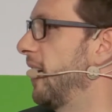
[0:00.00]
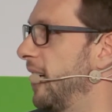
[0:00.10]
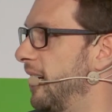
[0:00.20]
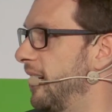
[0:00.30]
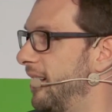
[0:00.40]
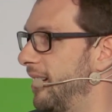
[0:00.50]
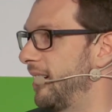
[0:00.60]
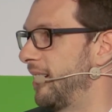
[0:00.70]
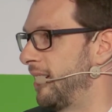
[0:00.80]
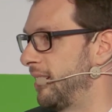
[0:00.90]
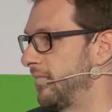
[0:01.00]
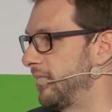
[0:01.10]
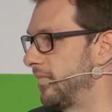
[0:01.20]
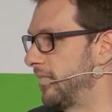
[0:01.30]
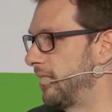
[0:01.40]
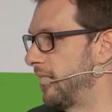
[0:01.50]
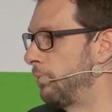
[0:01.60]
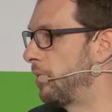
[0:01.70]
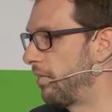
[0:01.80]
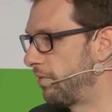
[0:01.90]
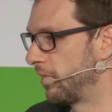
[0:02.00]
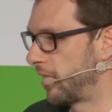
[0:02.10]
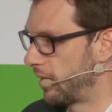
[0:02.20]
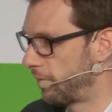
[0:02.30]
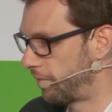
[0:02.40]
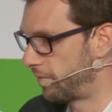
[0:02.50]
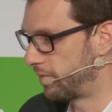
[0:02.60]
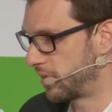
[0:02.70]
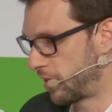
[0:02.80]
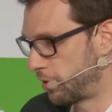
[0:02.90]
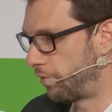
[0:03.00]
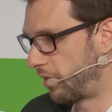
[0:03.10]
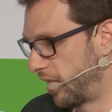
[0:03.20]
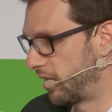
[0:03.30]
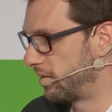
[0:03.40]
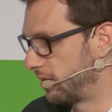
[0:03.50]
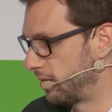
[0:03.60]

And we have a kind of schizophrenic